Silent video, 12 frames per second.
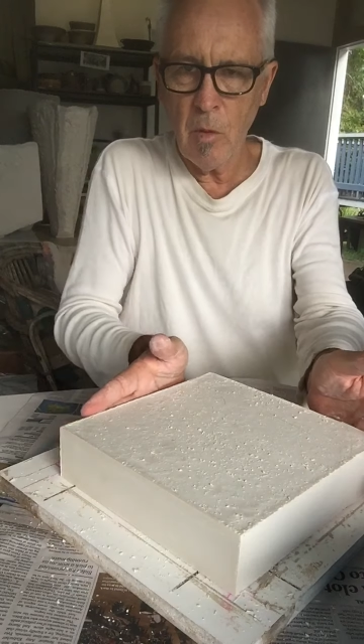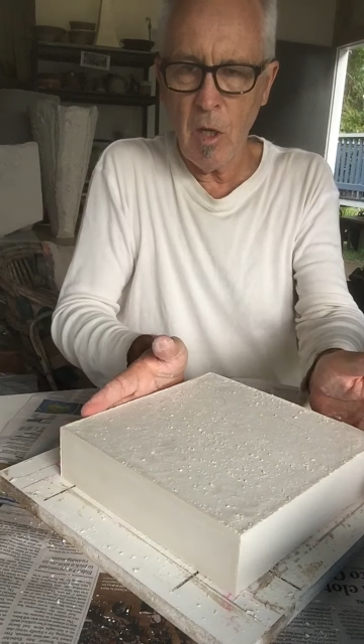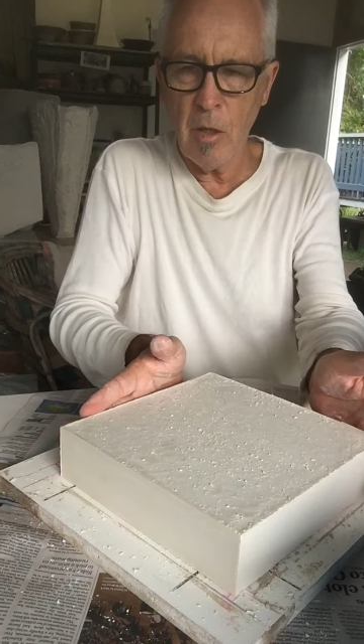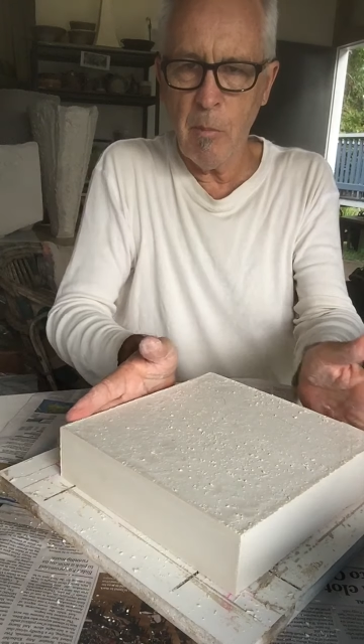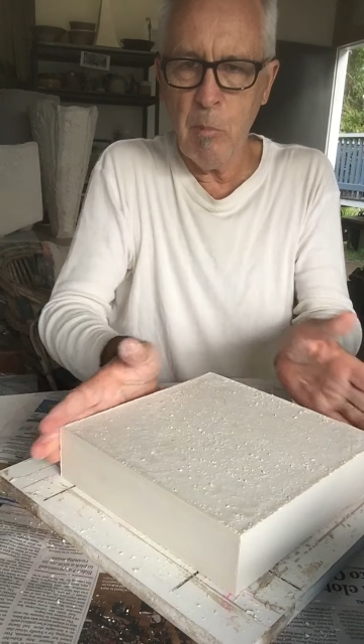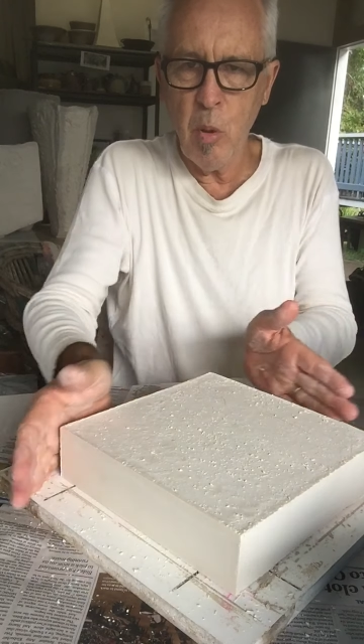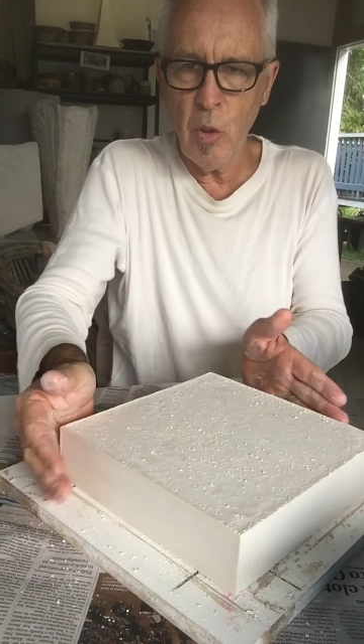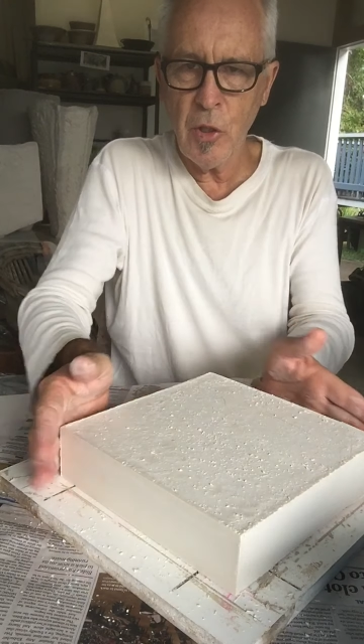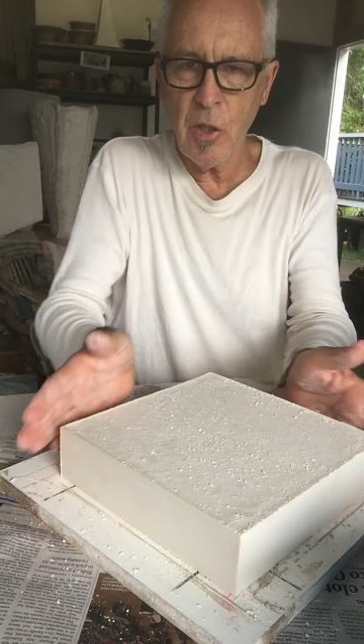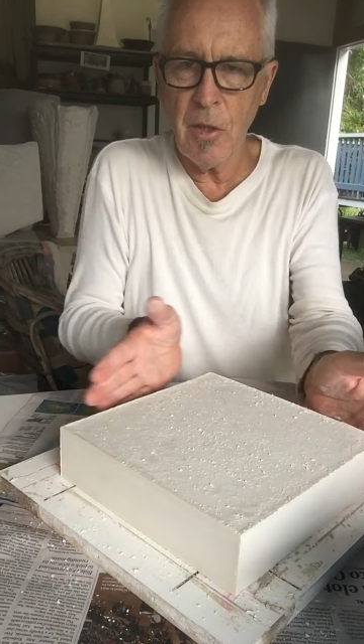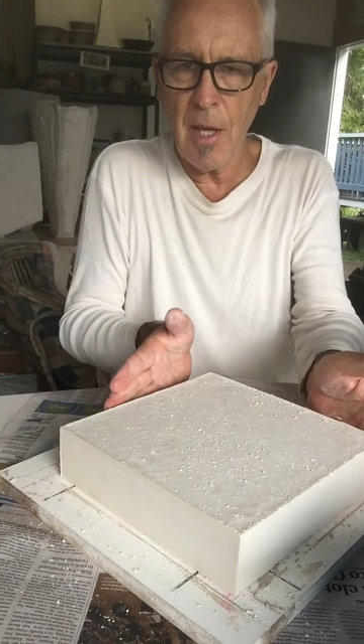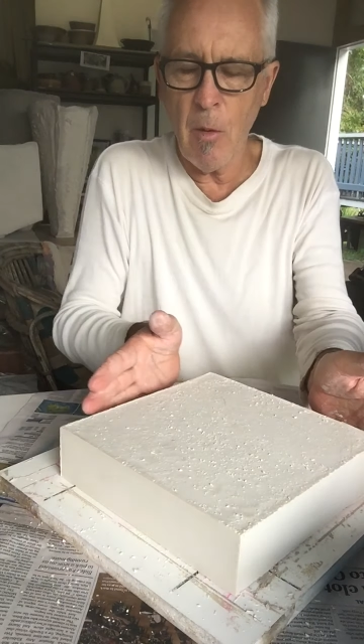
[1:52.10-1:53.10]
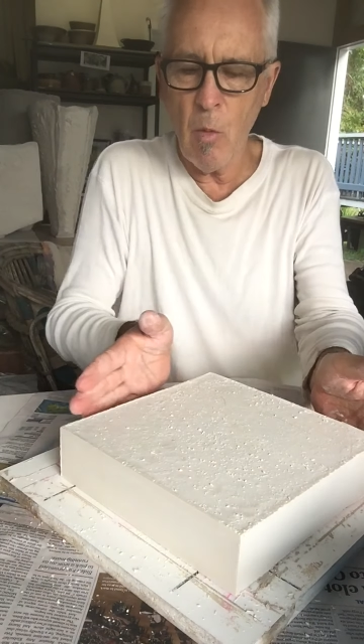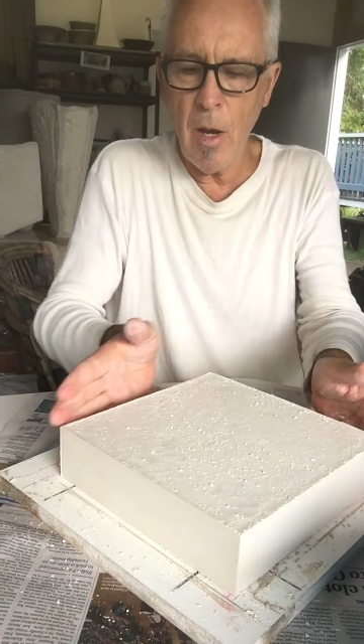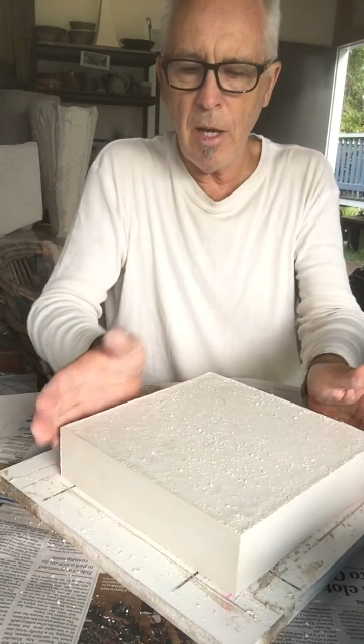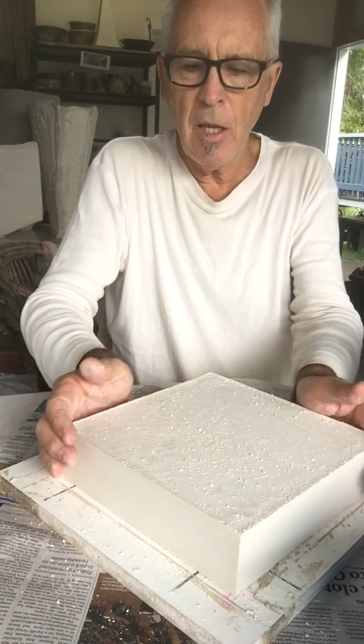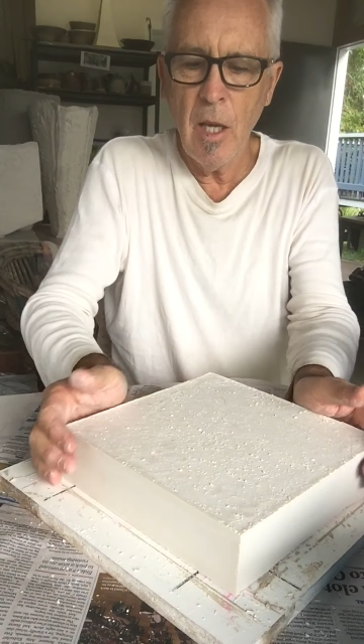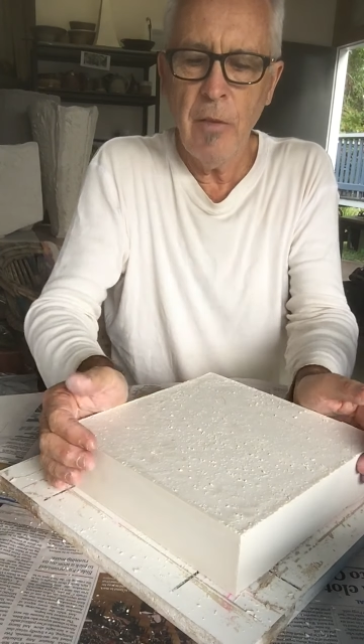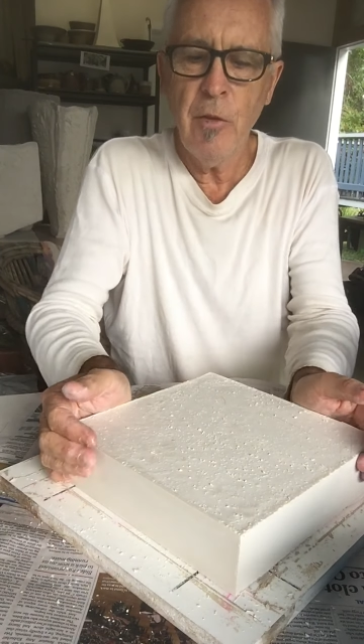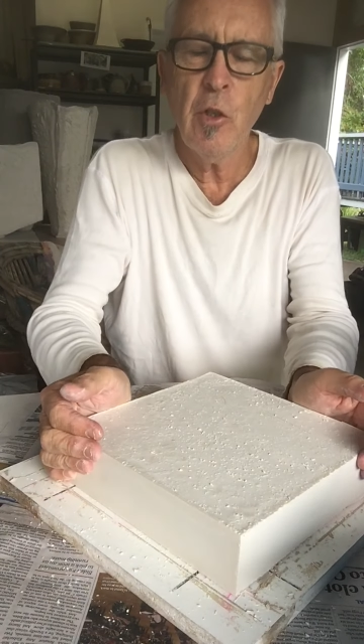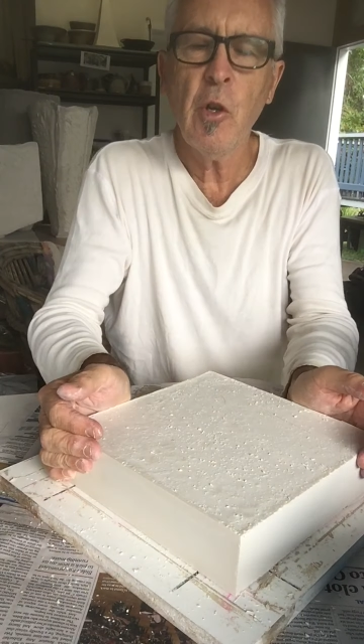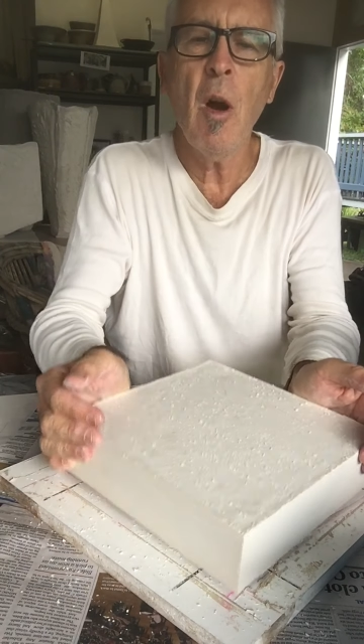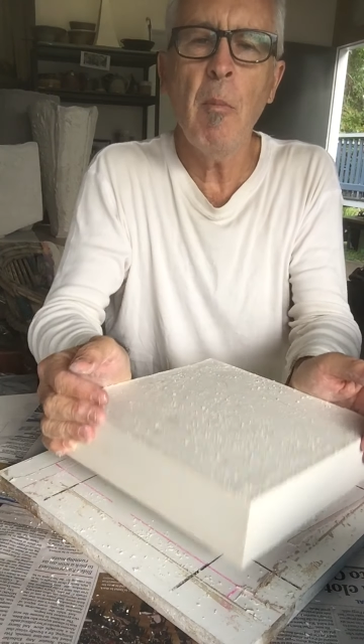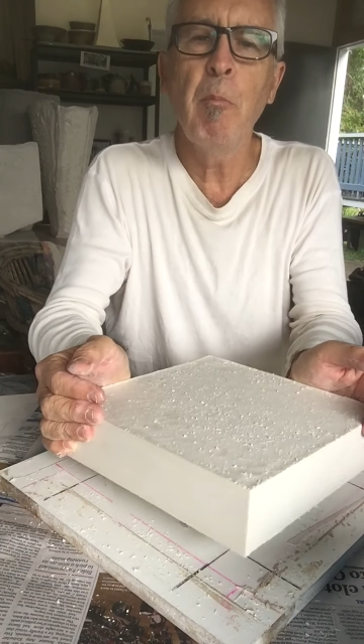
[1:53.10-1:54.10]
kind of pushed it that way. If you
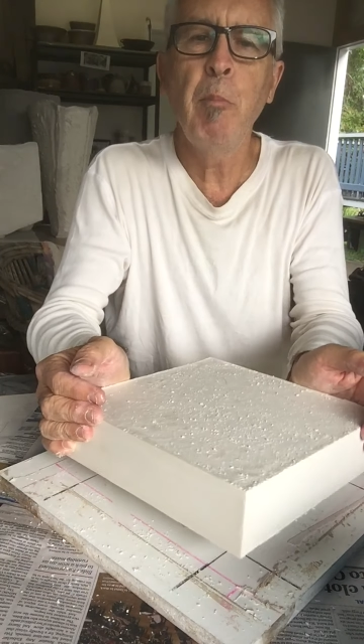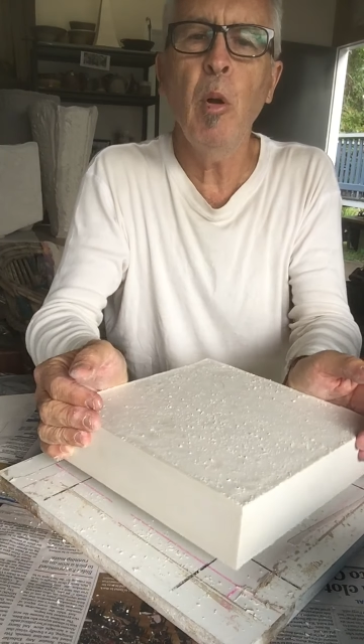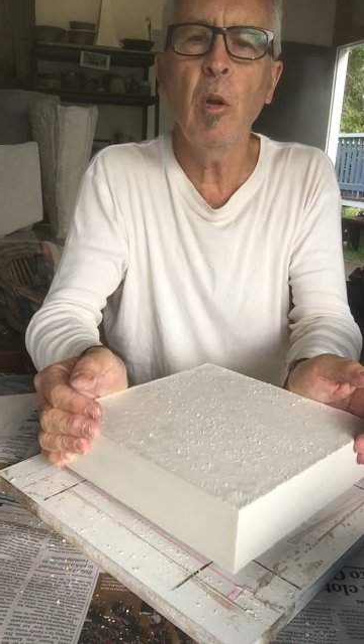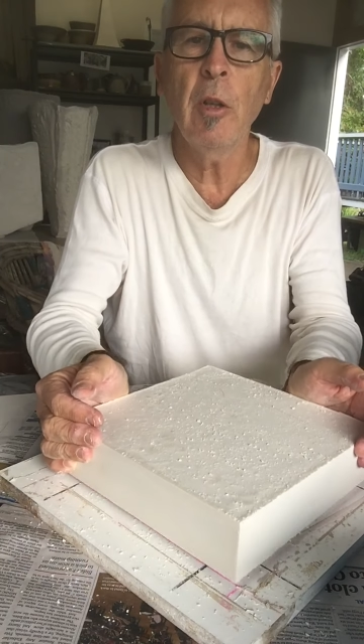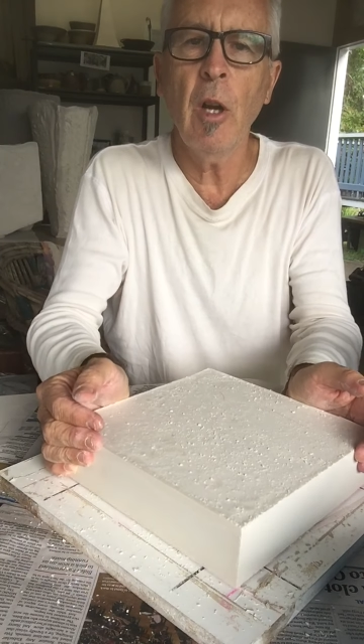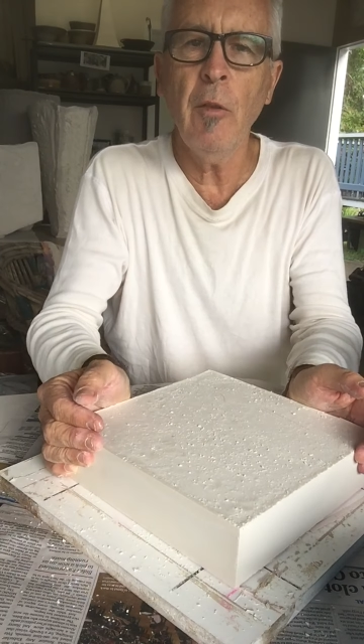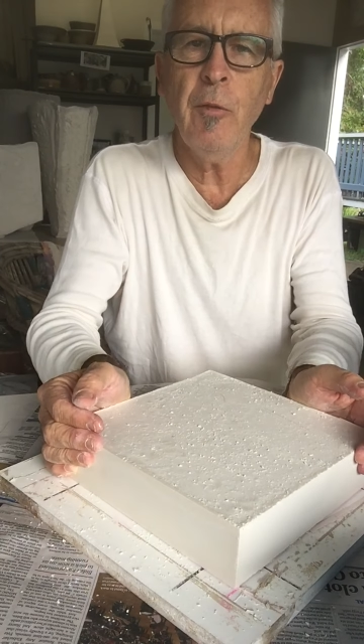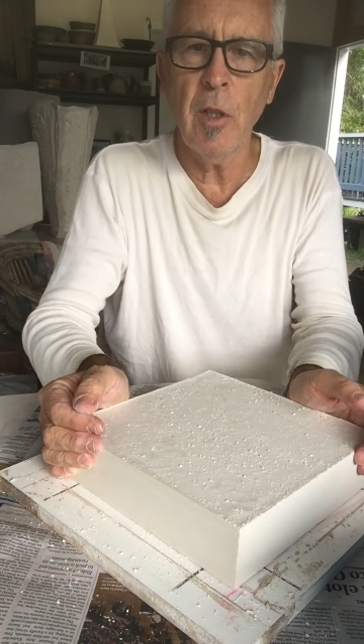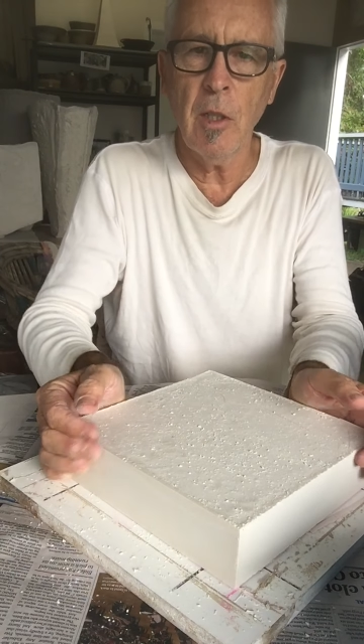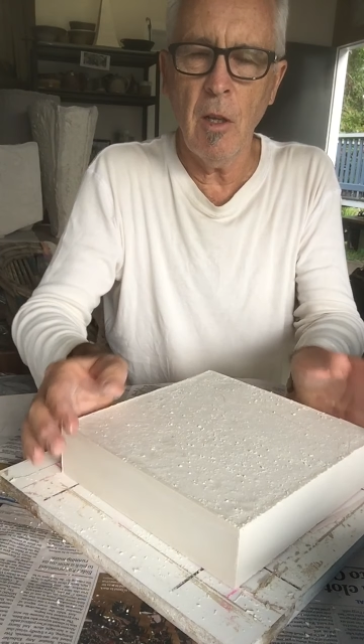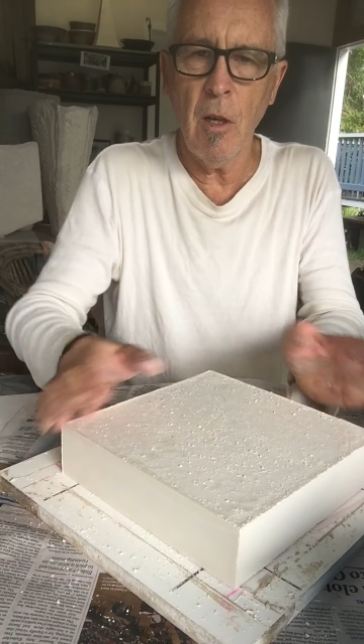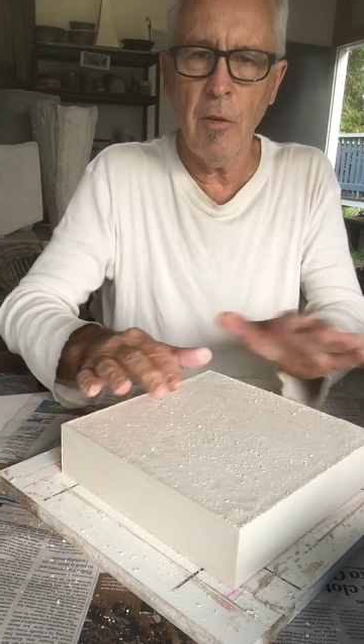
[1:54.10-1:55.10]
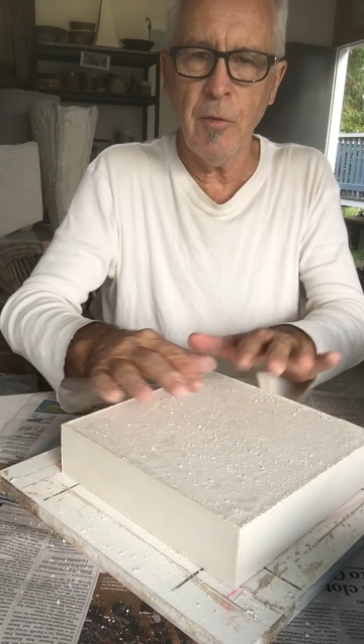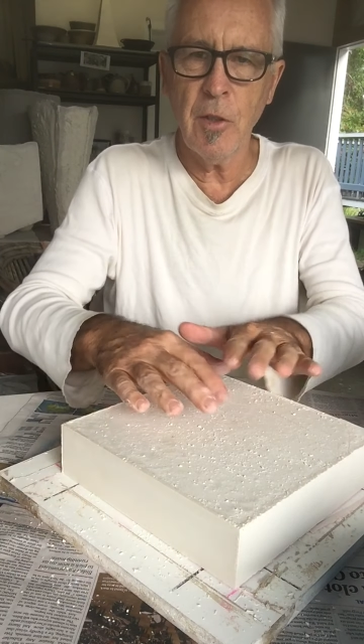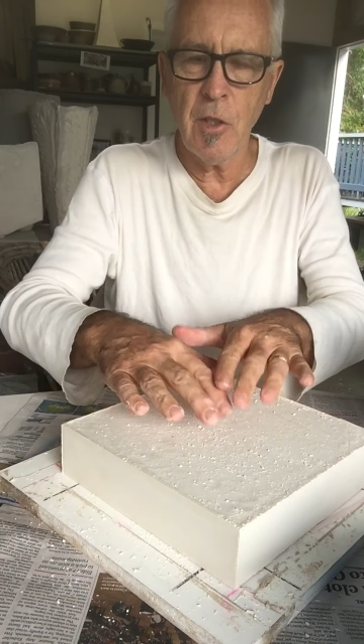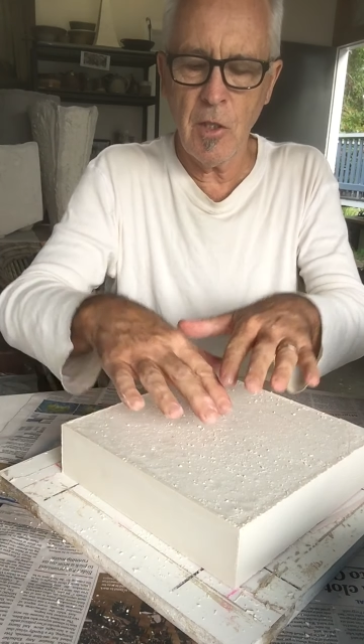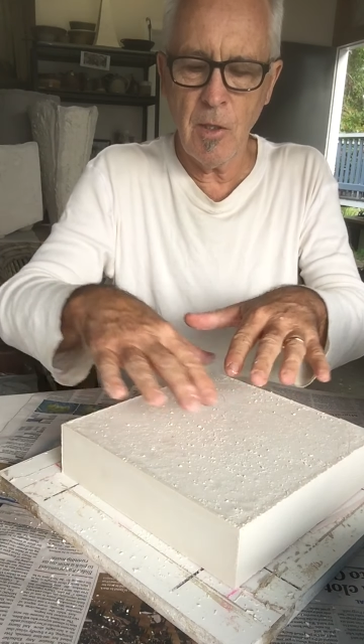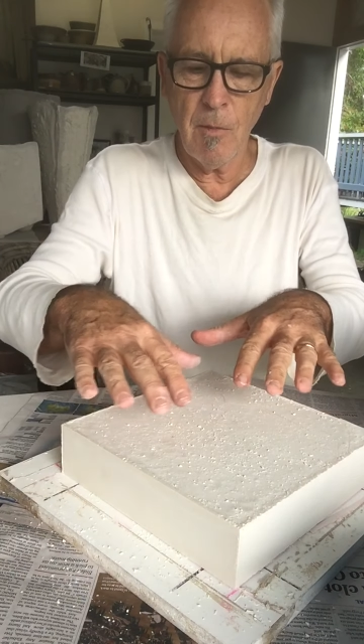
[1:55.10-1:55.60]
try and pull it off, it often